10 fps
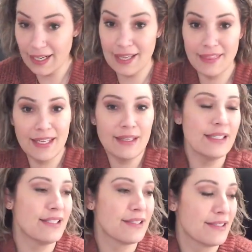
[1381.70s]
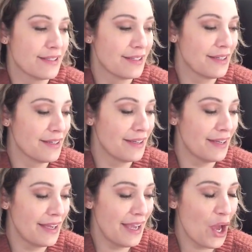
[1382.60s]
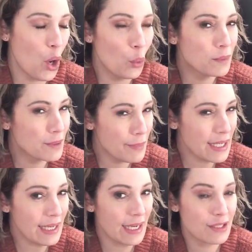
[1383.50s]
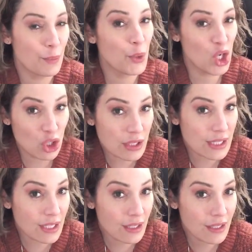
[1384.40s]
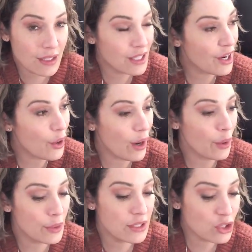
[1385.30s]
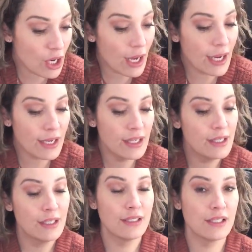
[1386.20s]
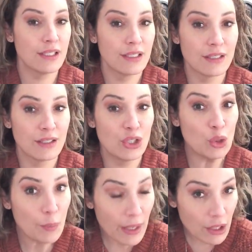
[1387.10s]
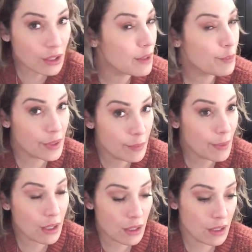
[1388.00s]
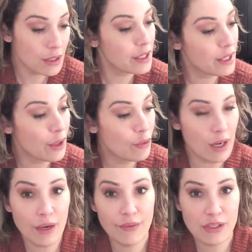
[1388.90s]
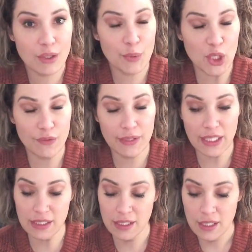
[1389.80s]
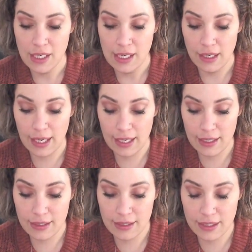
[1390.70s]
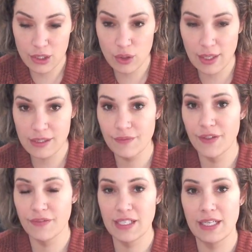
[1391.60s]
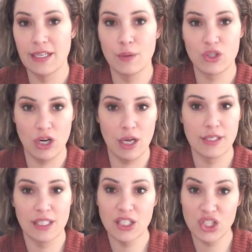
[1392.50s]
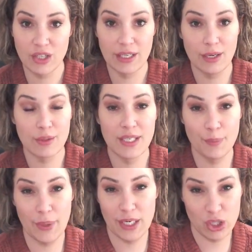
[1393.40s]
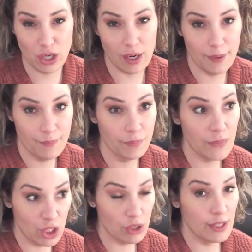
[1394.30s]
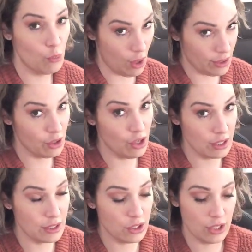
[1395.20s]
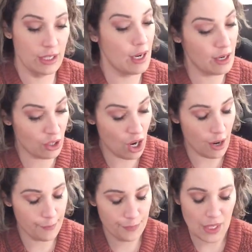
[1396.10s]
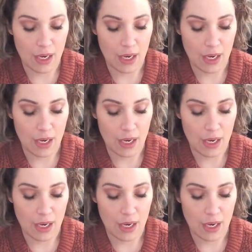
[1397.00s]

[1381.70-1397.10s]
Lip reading: And I think this helped me as a person. You know, I always try to do better and be better. You know, none of us are perfect. And in 2015, I was crossing the street and I was hit by a truck. Literally walking across the street, not in a car.